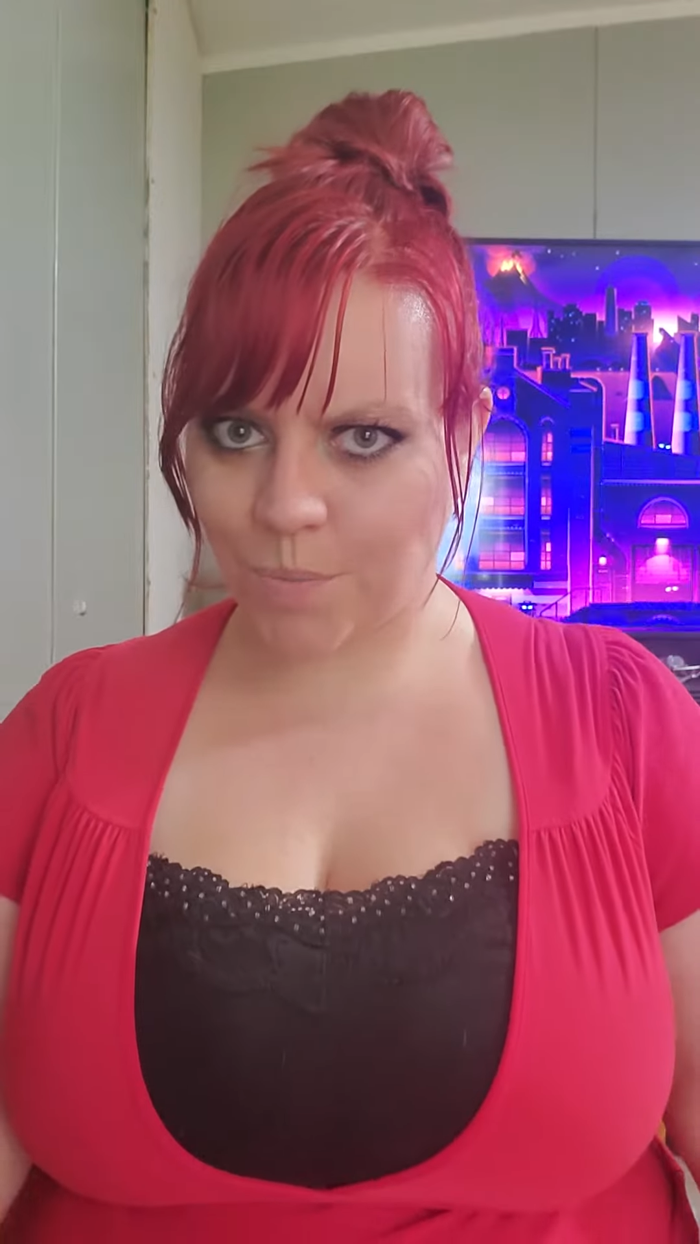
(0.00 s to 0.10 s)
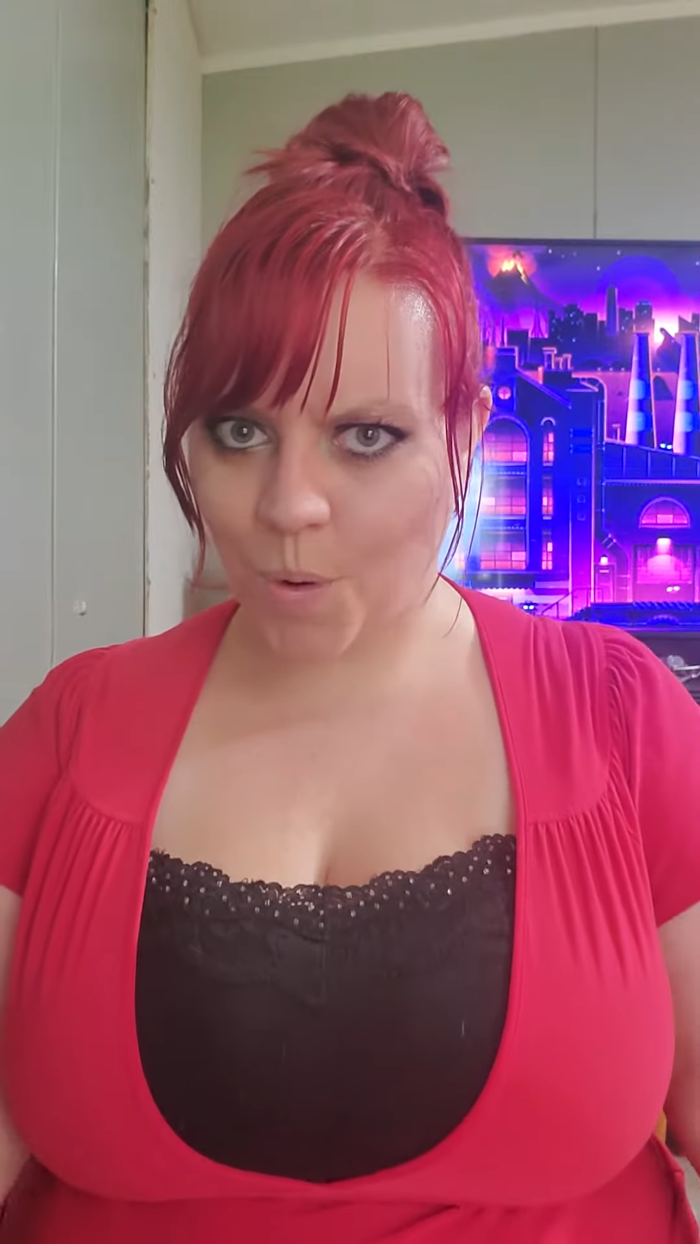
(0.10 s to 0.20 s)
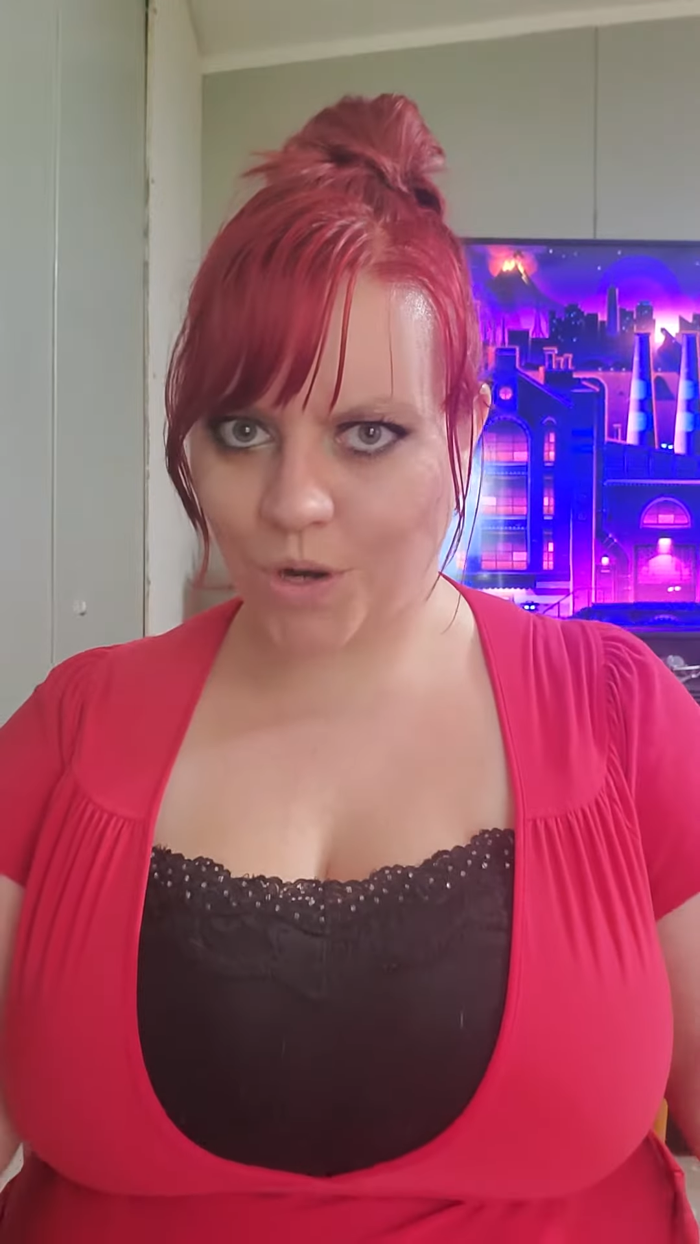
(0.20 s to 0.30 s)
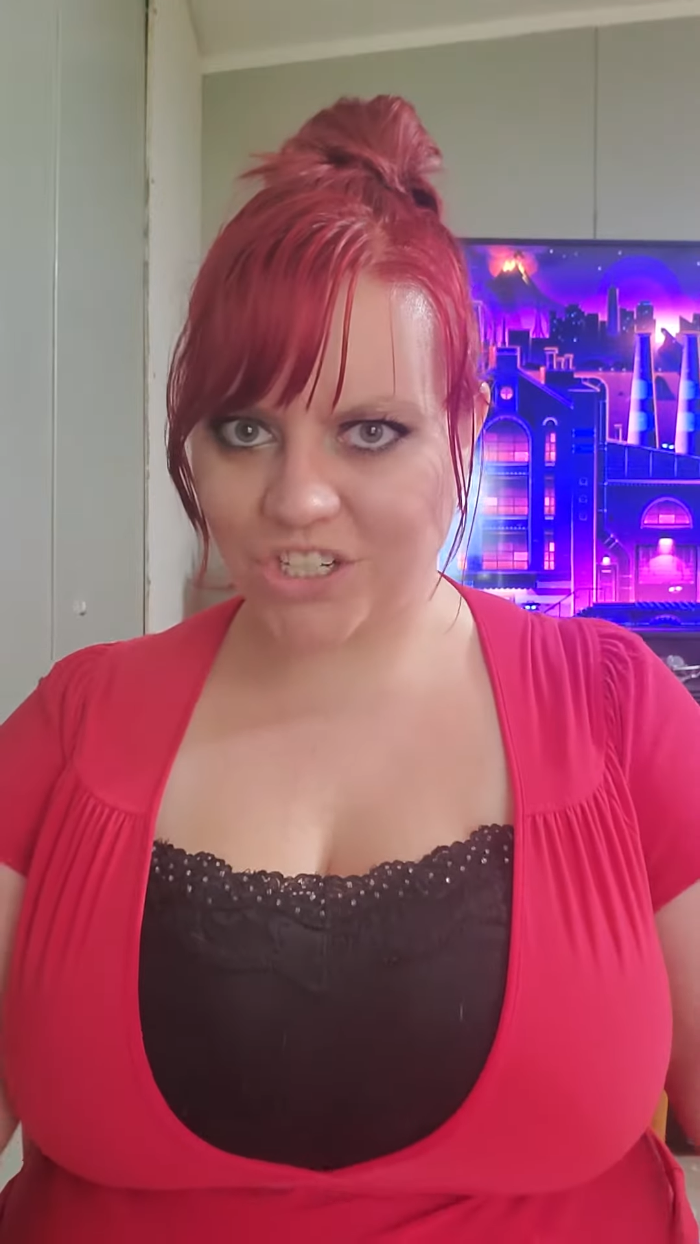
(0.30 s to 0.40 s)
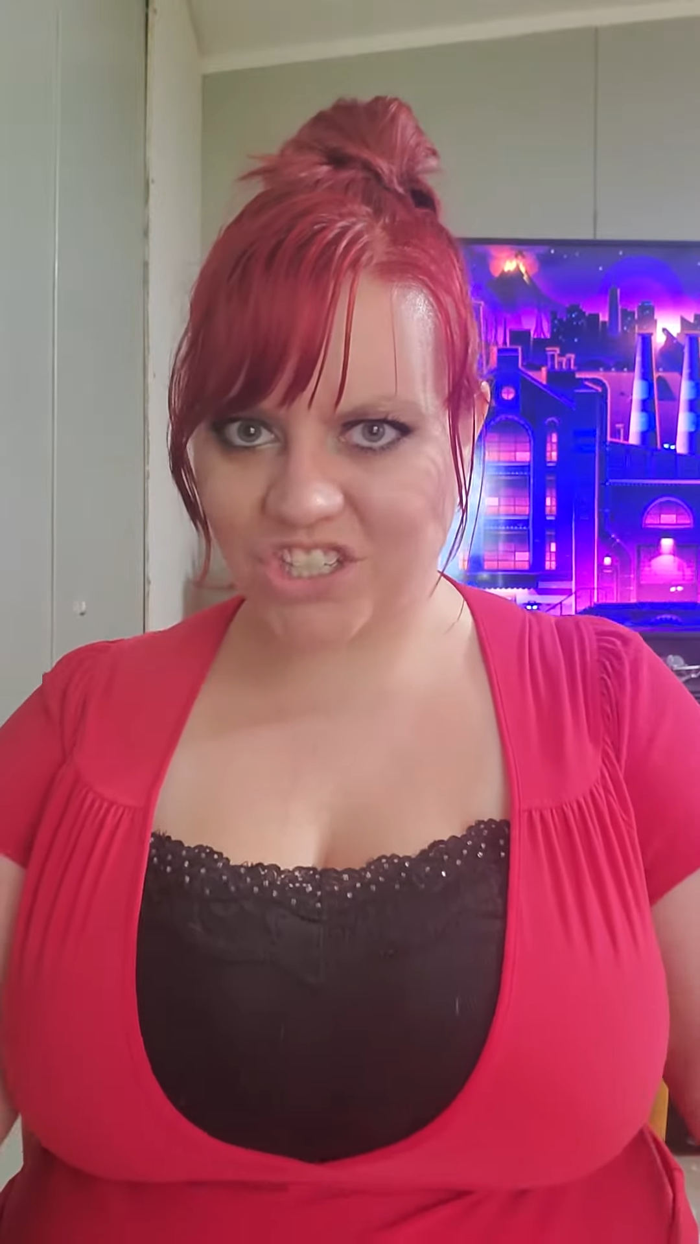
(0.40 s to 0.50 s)

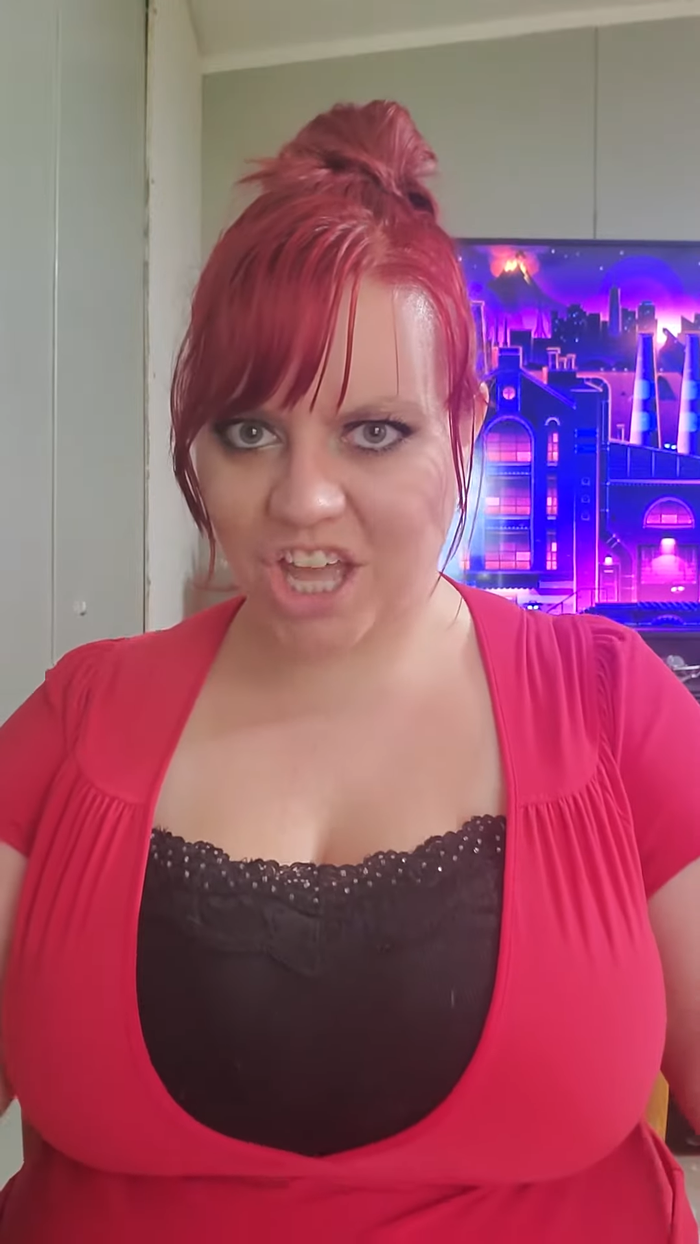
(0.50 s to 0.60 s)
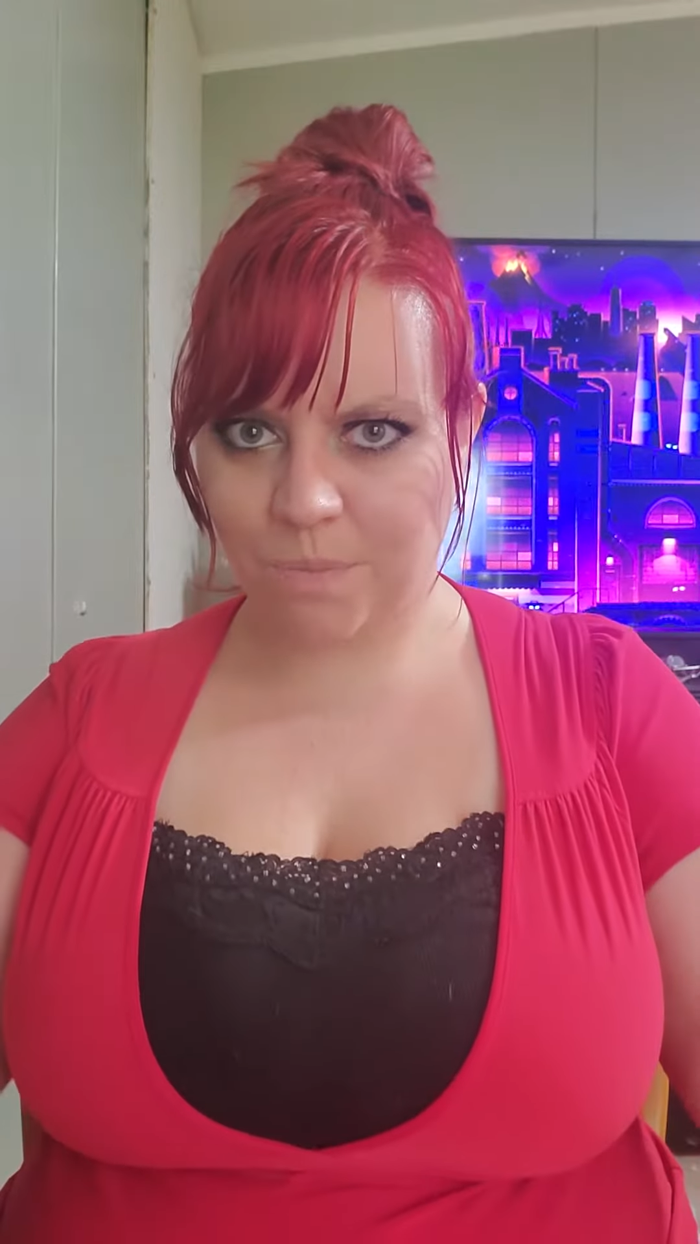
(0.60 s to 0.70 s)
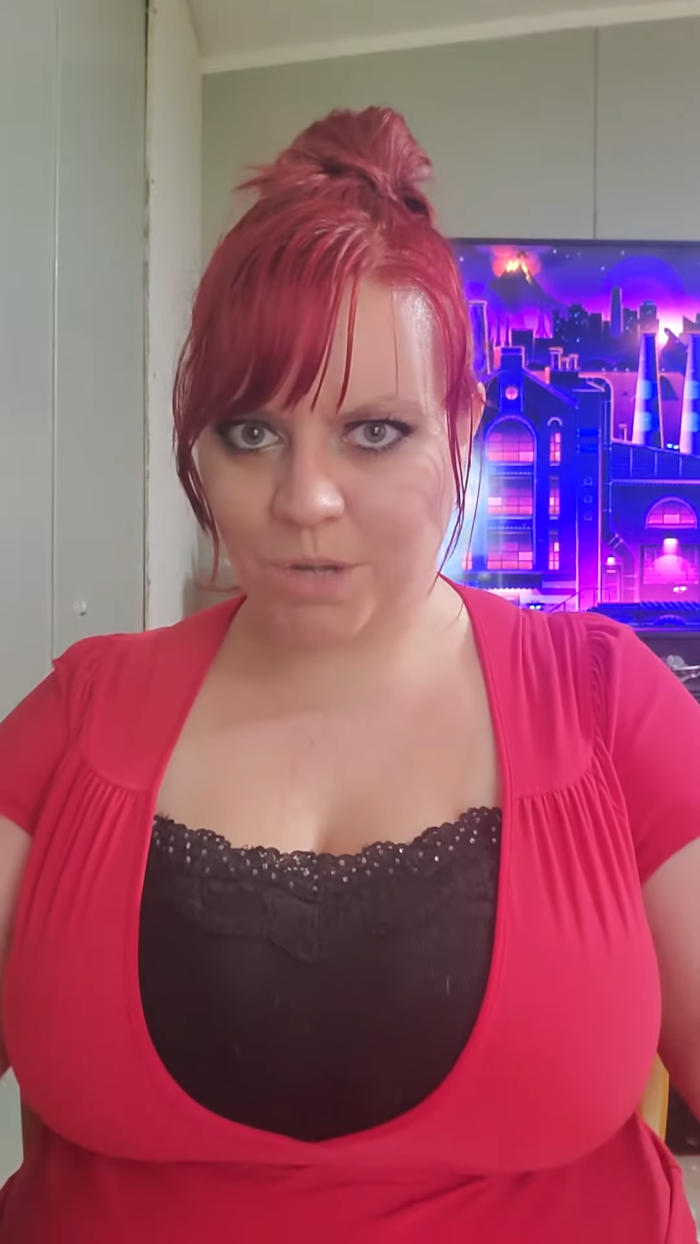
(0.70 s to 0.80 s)
ports they